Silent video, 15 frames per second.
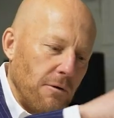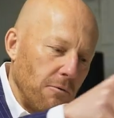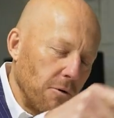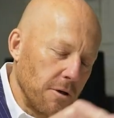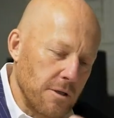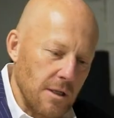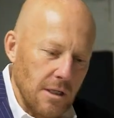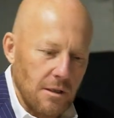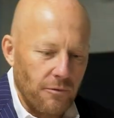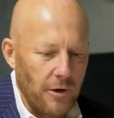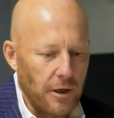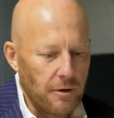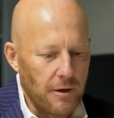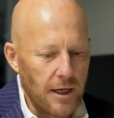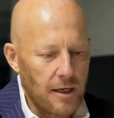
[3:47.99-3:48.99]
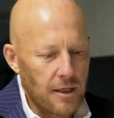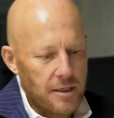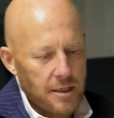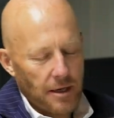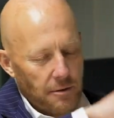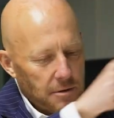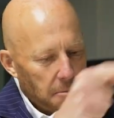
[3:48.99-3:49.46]
it was this figure eight,
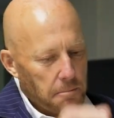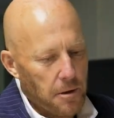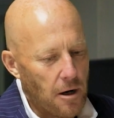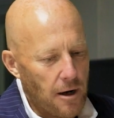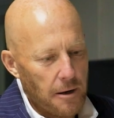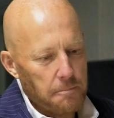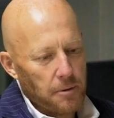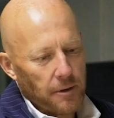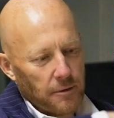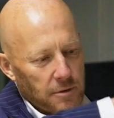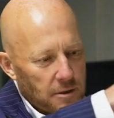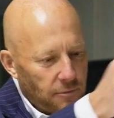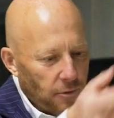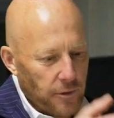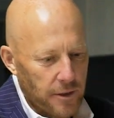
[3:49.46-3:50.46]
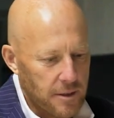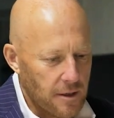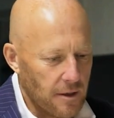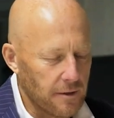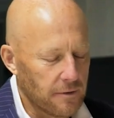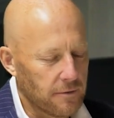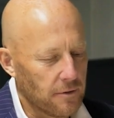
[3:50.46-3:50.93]
let's say it was a pipe and there was fluids
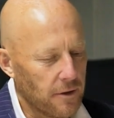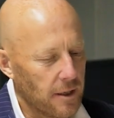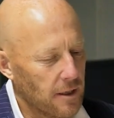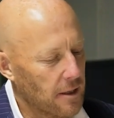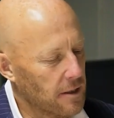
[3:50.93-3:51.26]
going through it,